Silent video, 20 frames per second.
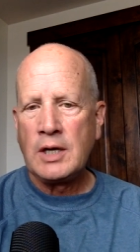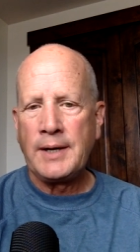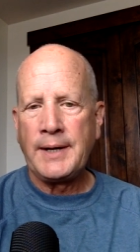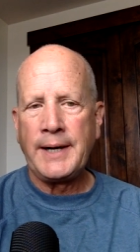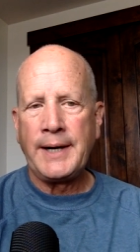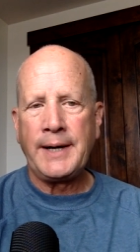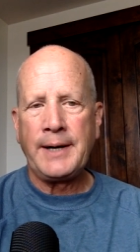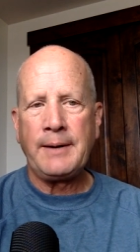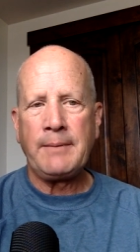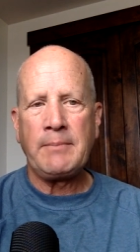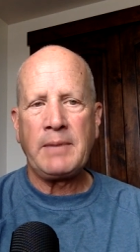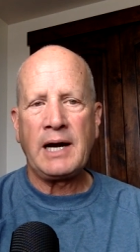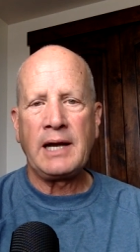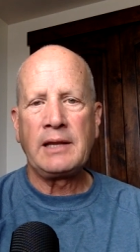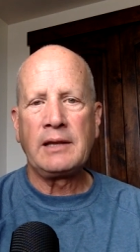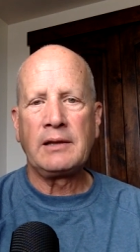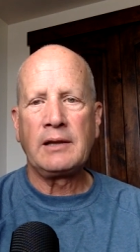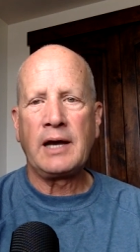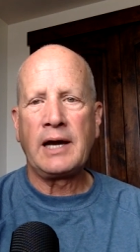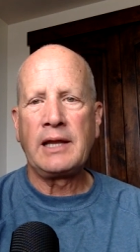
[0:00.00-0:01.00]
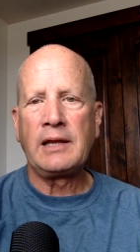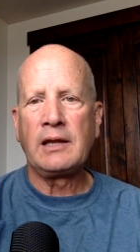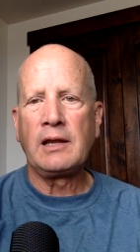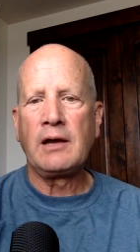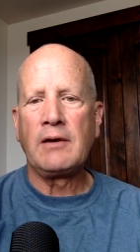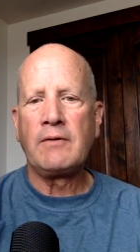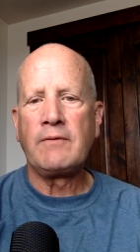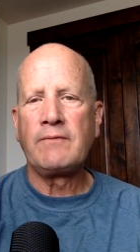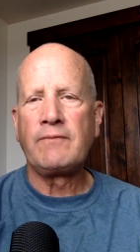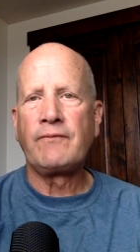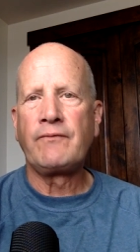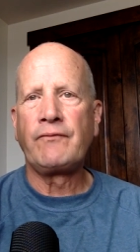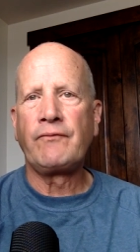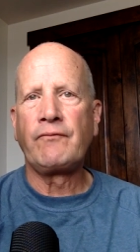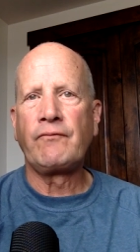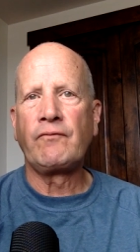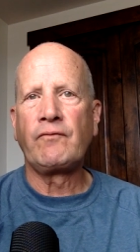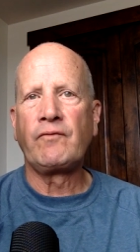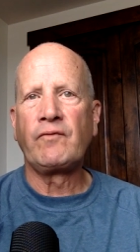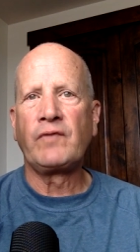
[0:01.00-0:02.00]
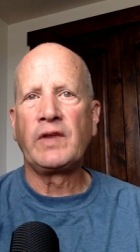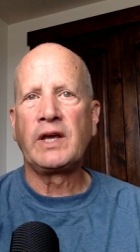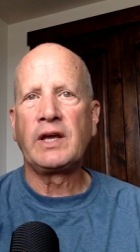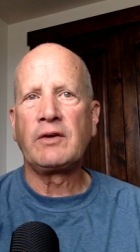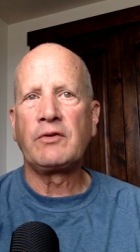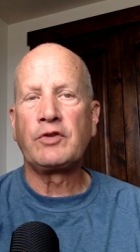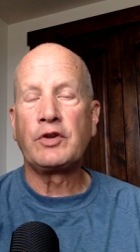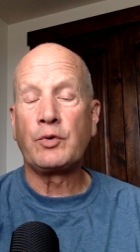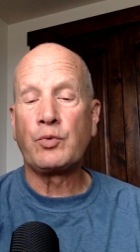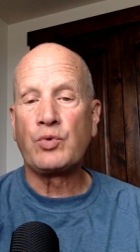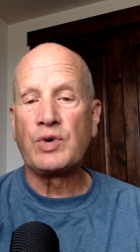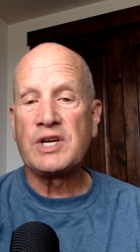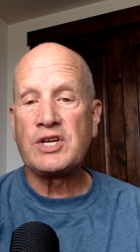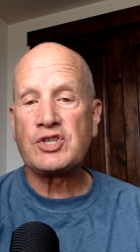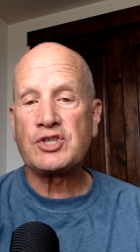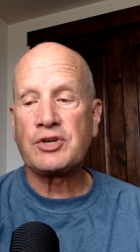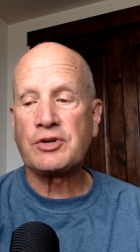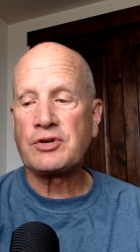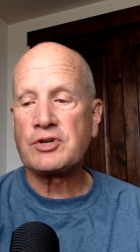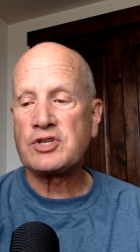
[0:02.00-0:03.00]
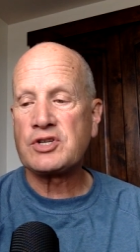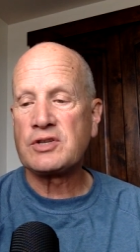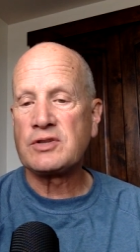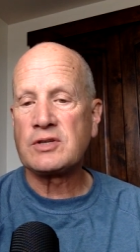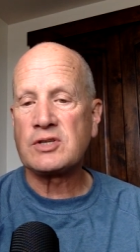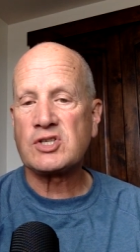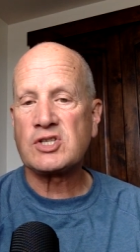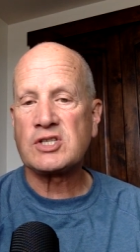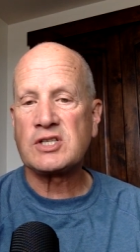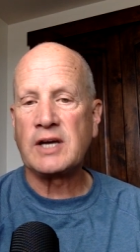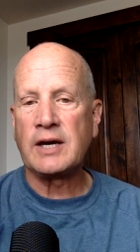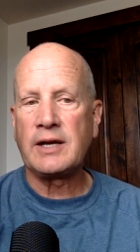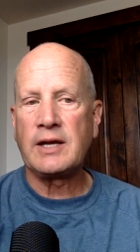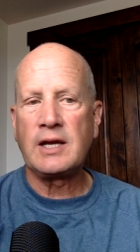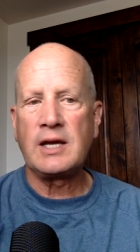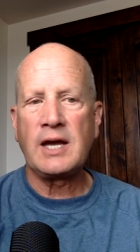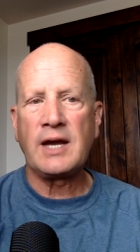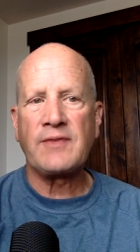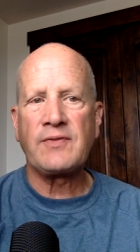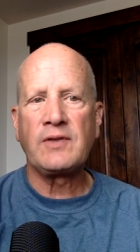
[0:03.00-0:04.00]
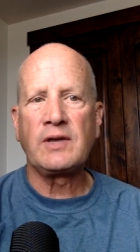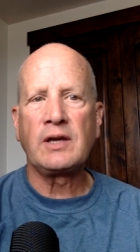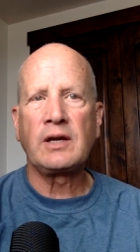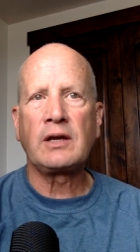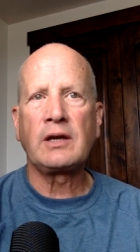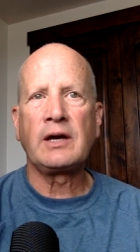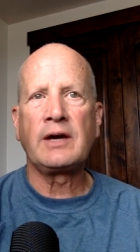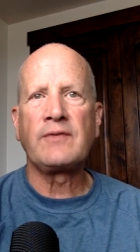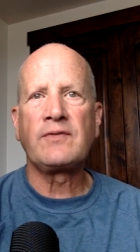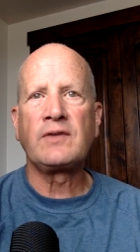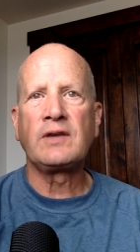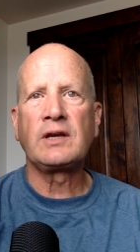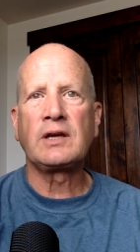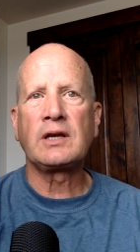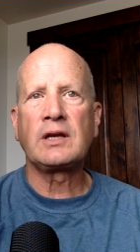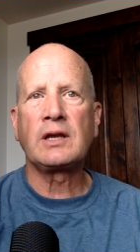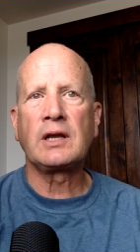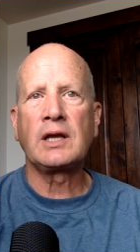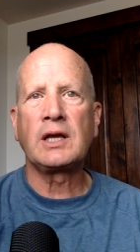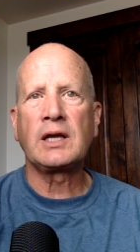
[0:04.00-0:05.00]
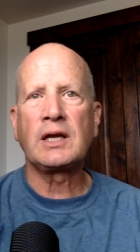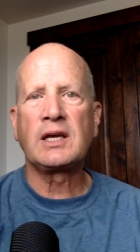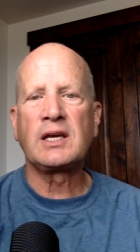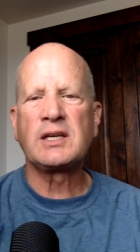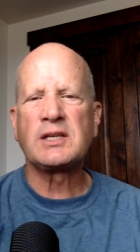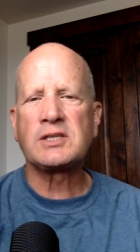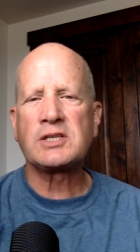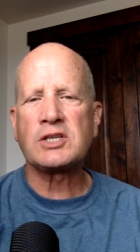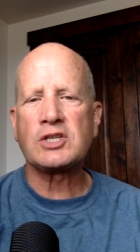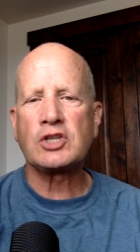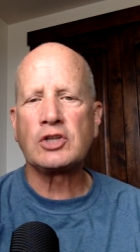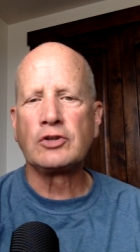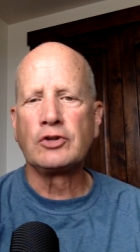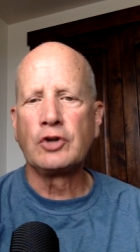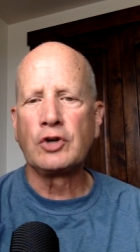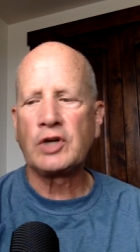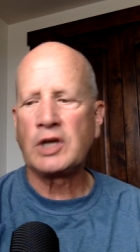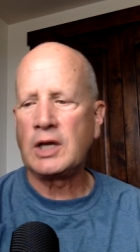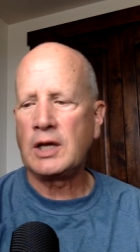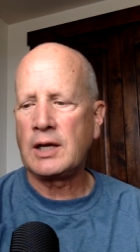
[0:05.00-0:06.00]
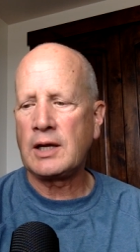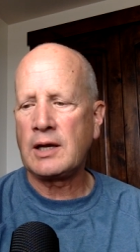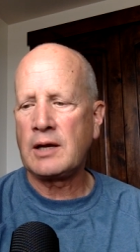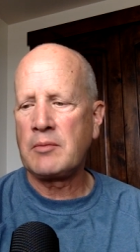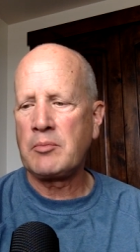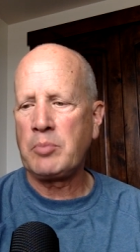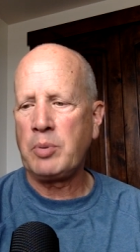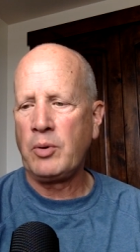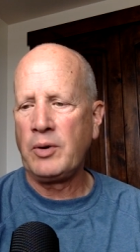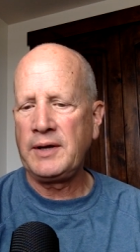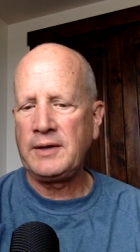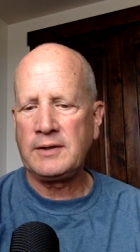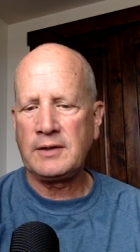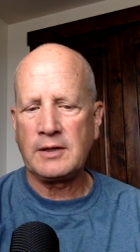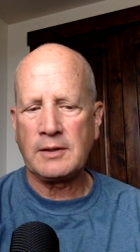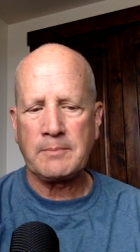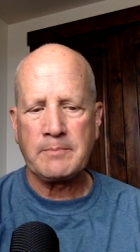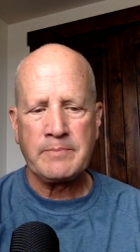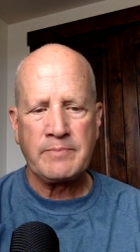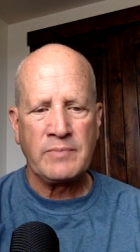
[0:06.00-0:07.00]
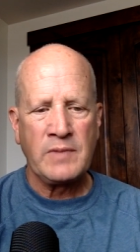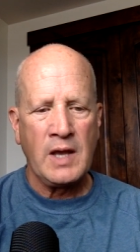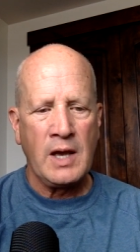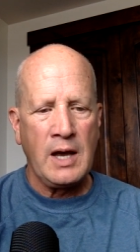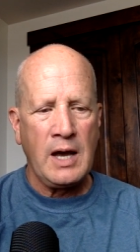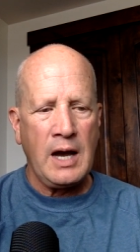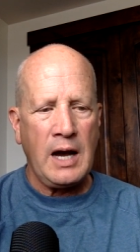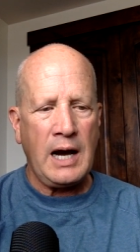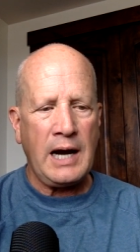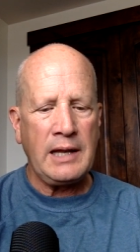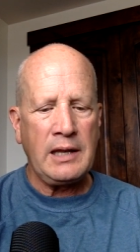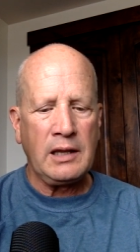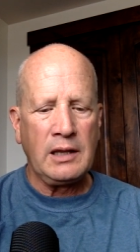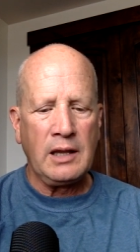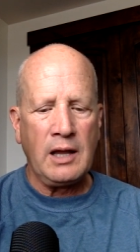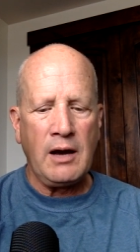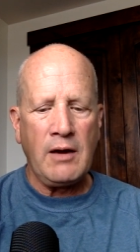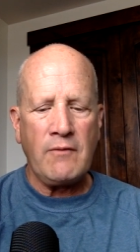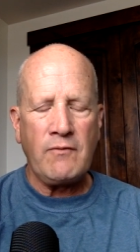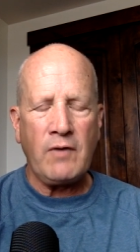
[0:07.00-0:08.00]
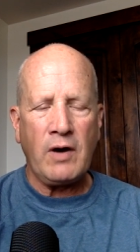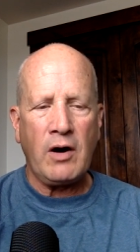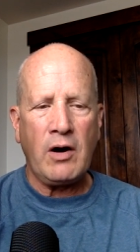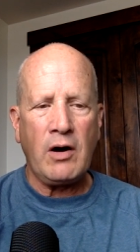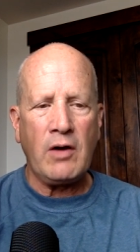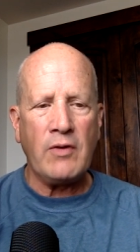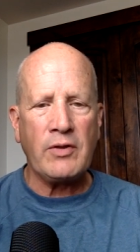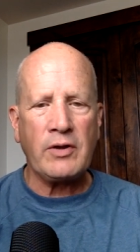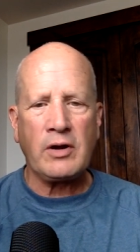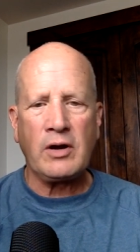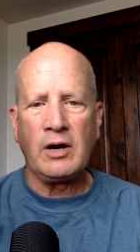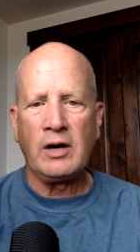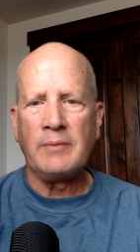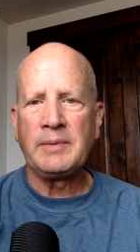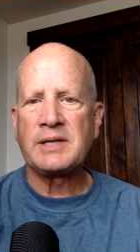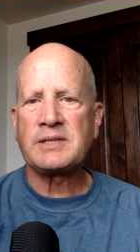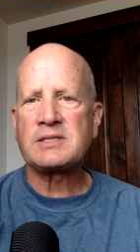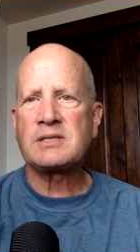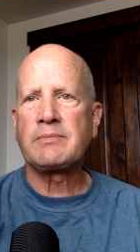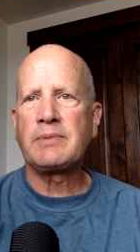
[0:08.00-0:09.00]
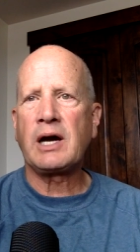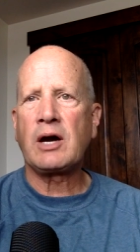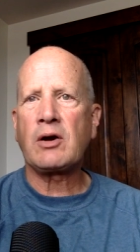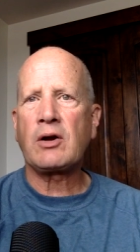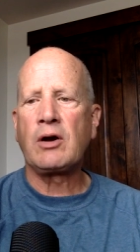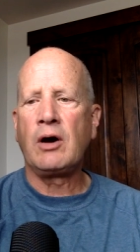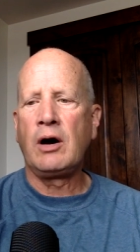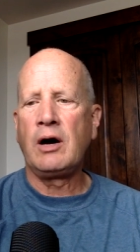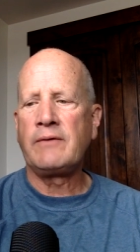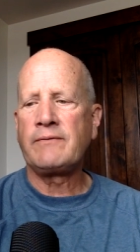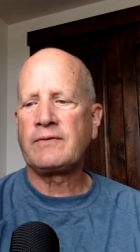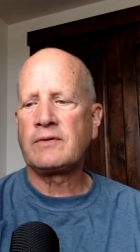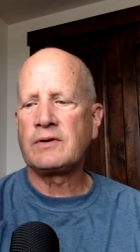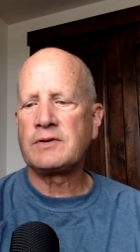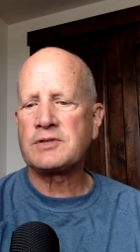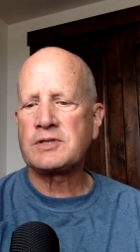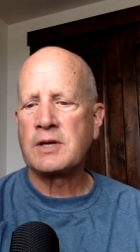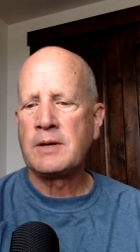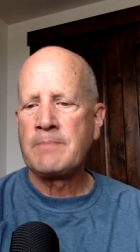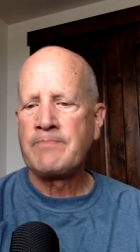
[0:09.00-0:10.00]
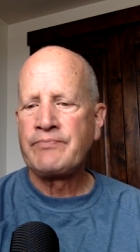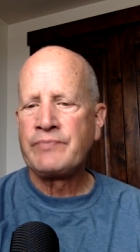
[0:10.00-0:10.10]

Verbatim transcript: Um, I, I love the the research and the study. I think I think it, it gets us looking and pointing. I love all the comments about conference.